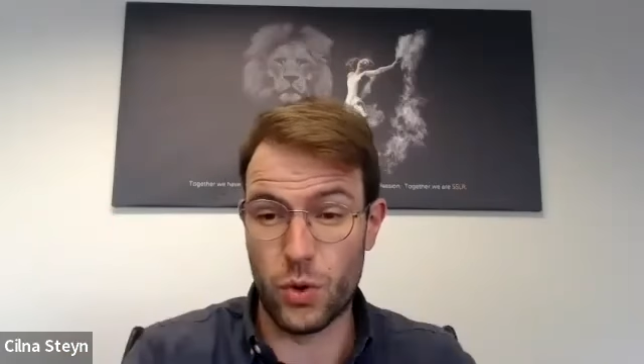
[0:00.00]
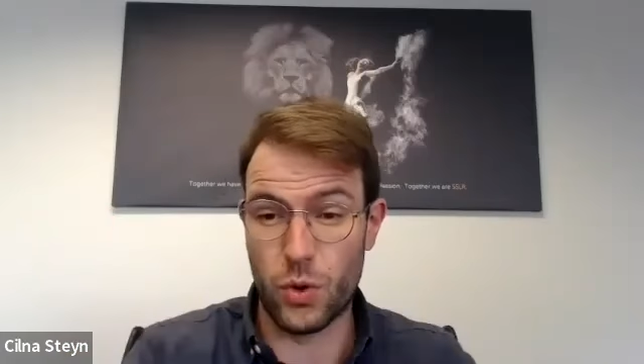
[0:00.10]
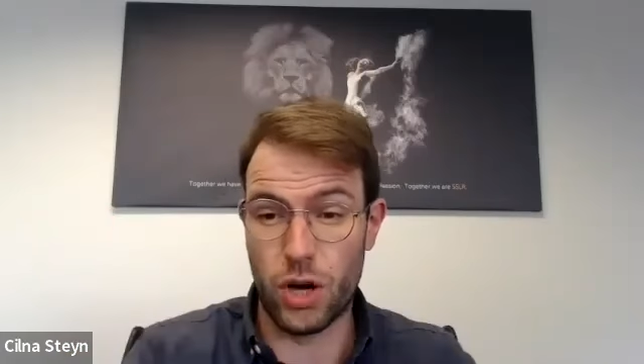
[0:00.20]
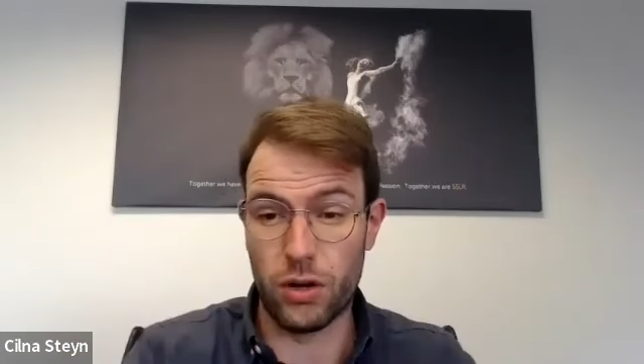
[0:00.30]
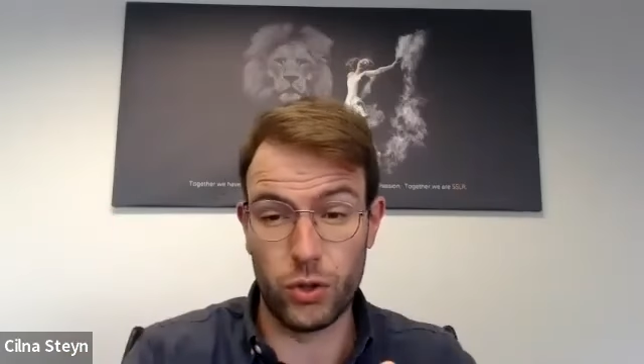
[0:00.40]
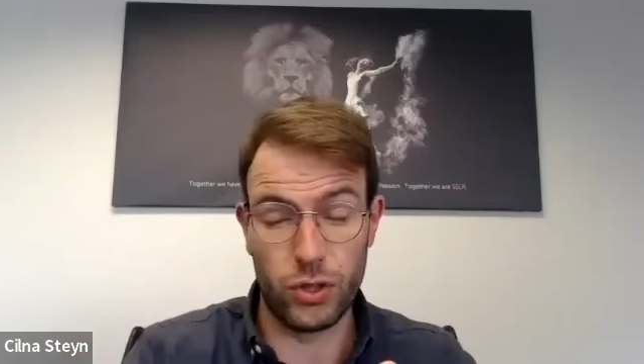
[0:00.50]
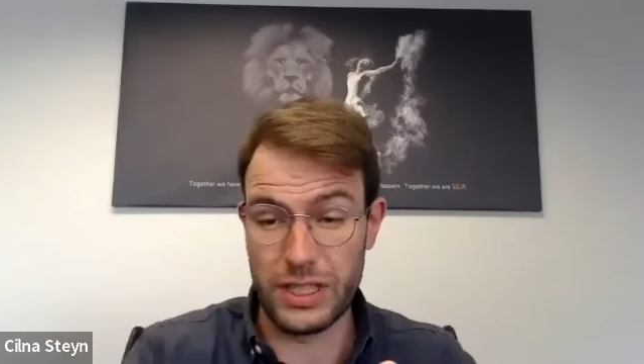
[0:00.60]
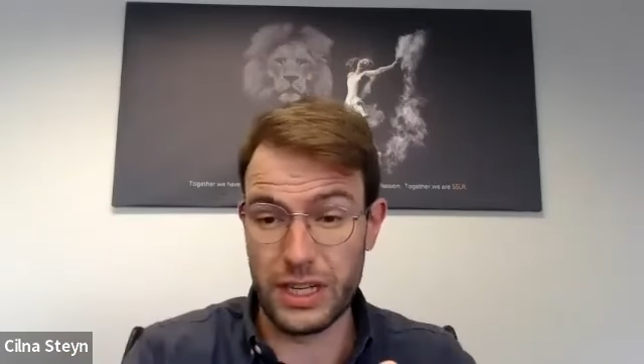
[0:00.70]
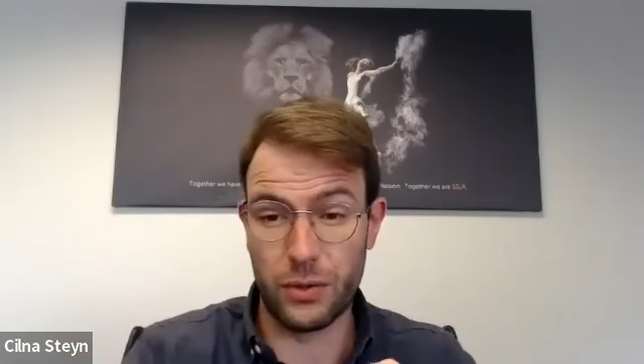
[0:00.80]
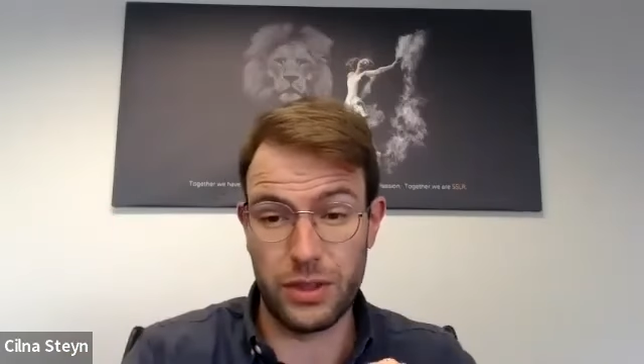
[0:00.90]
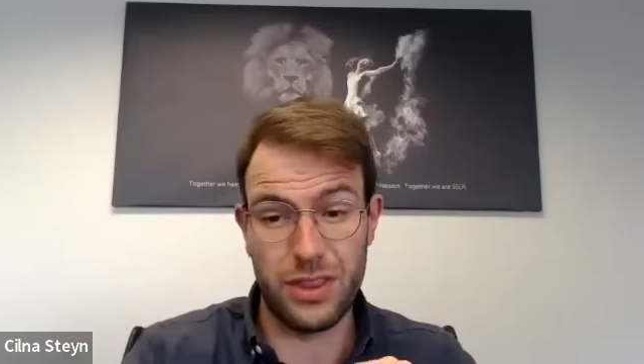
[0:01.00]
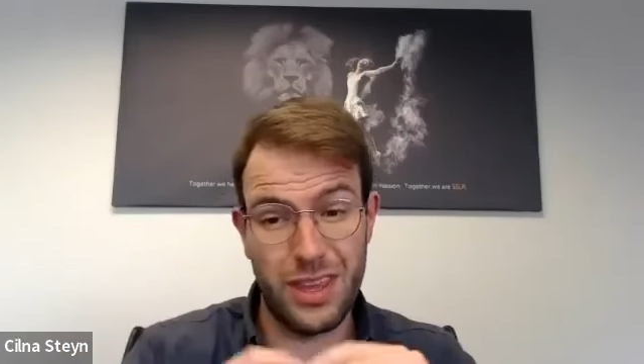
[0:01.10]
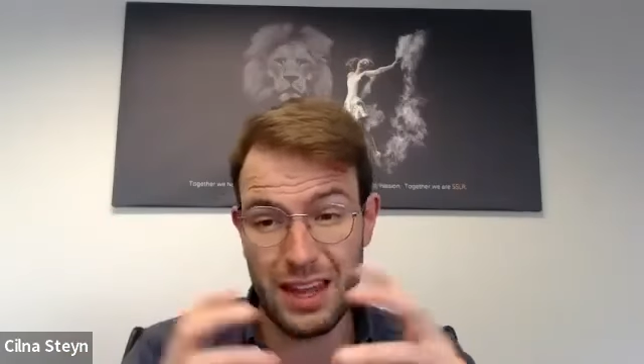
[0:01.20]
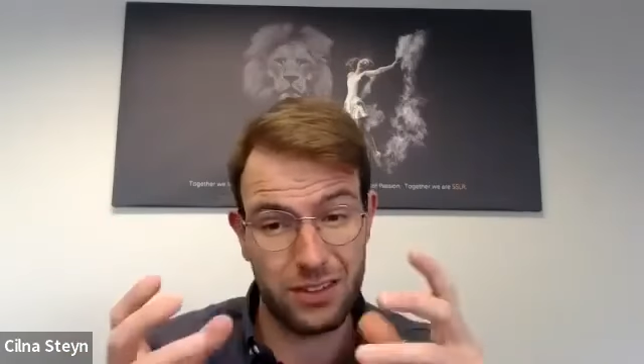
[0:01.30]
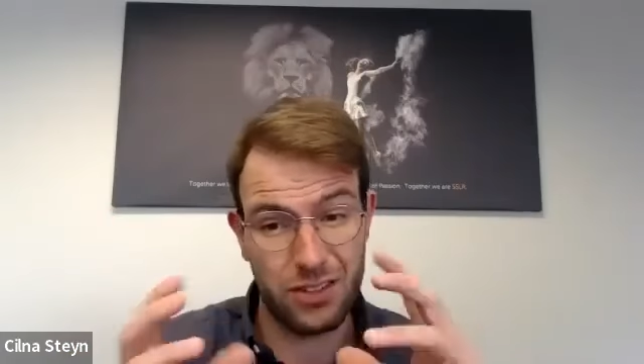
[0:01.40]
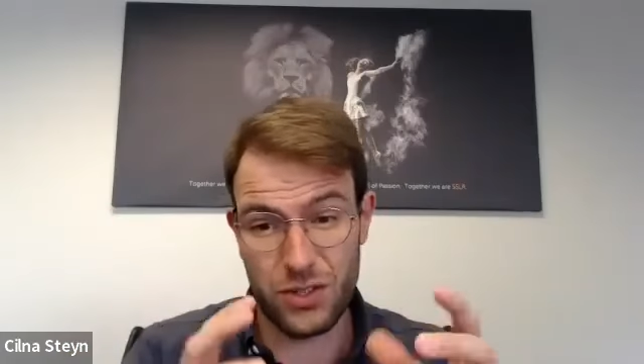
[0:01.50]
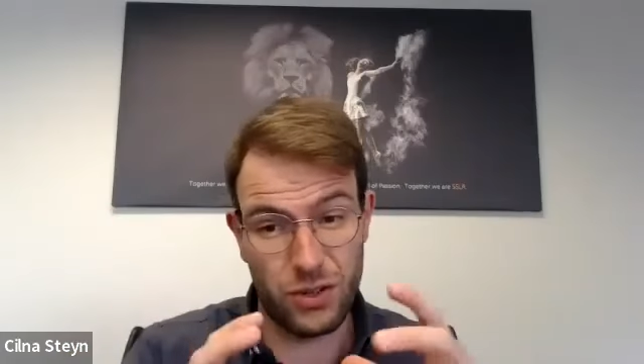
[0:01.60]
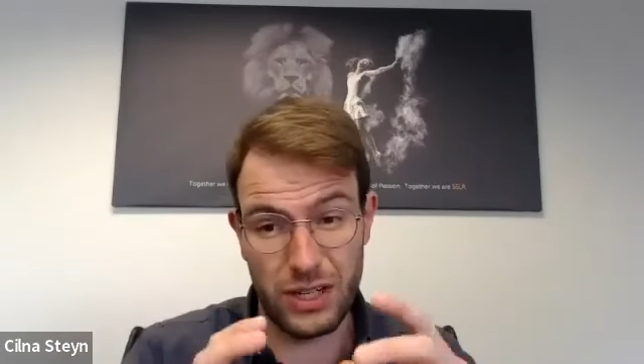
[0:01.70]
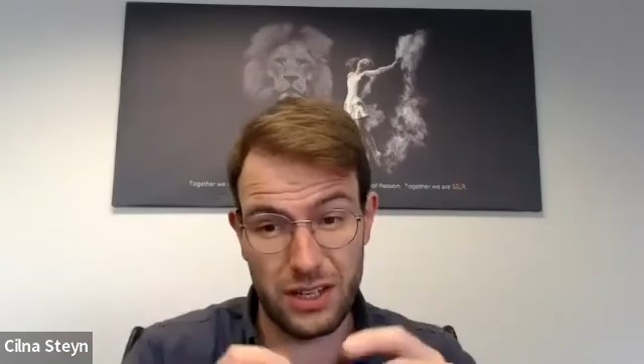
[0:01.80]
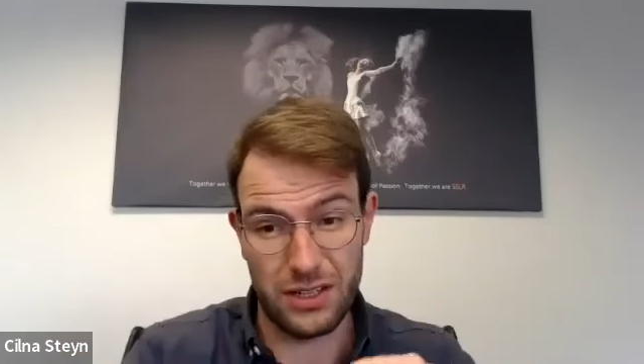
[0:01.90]
you're dealing with, and the act
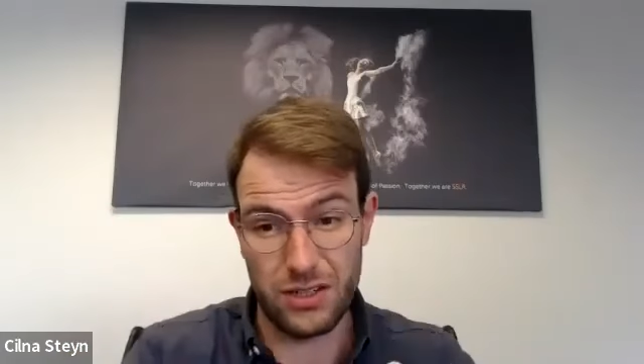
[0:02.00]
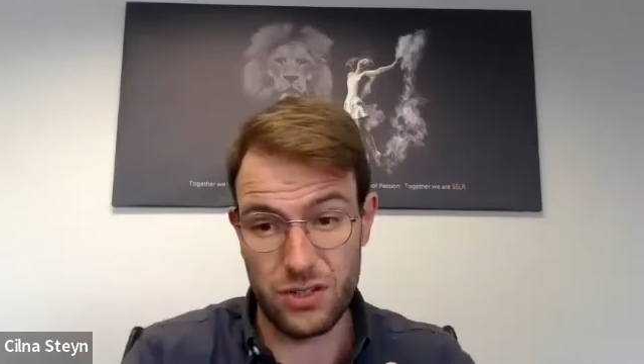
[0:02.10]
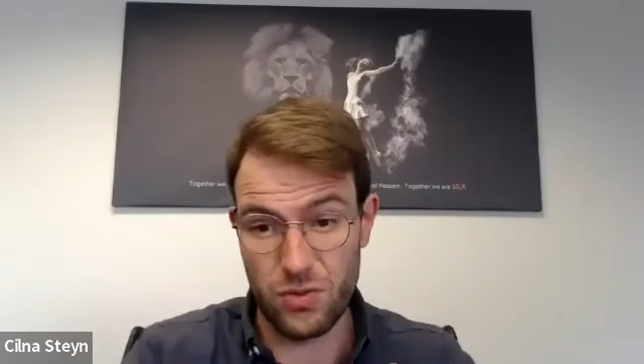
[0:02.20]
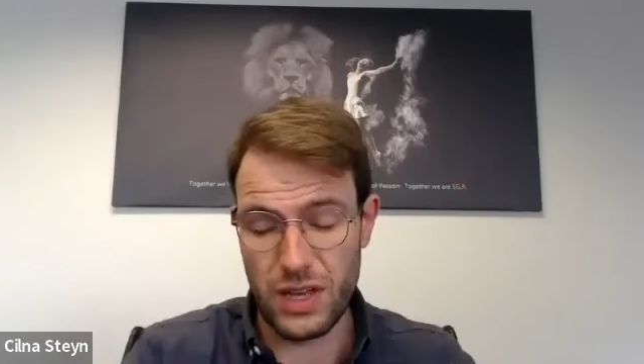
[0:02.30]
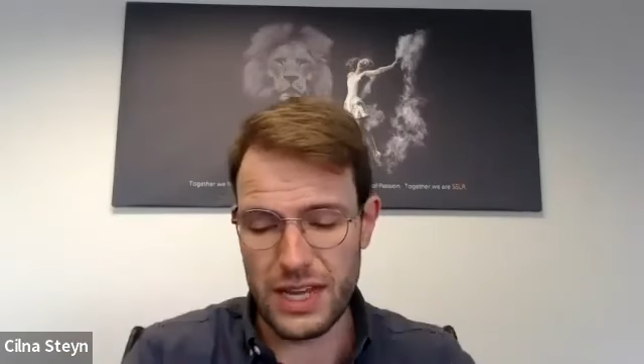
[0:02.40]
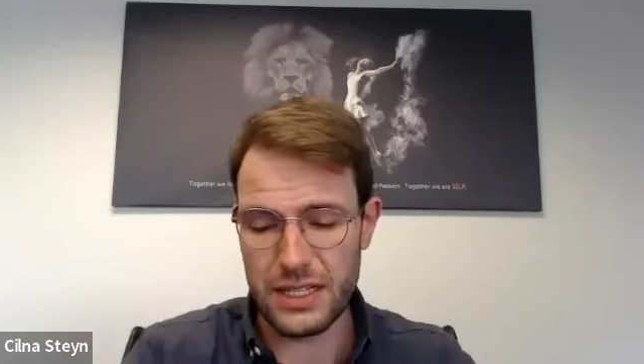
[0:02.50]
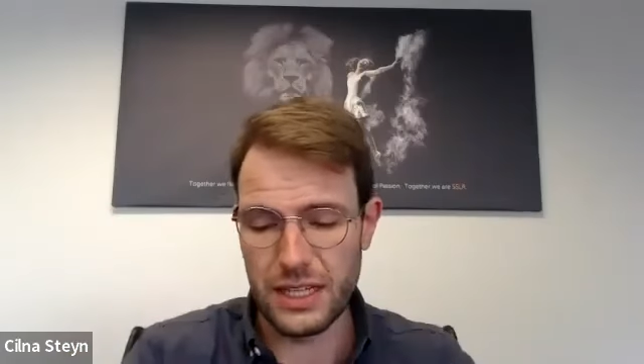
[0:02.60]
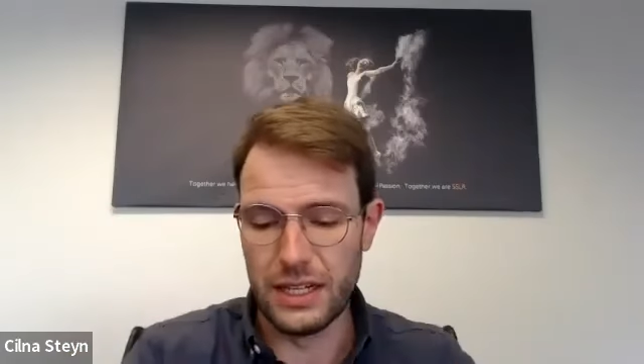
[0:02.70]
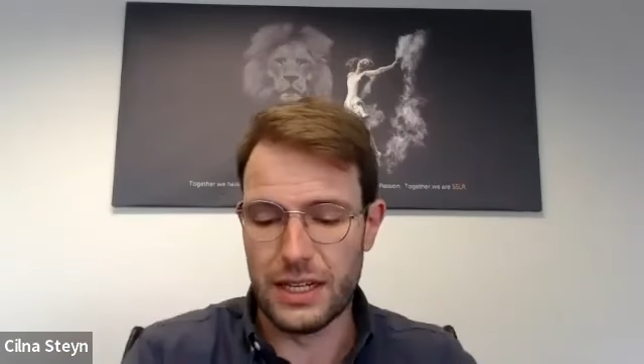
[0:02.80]
certainly doesn't do that.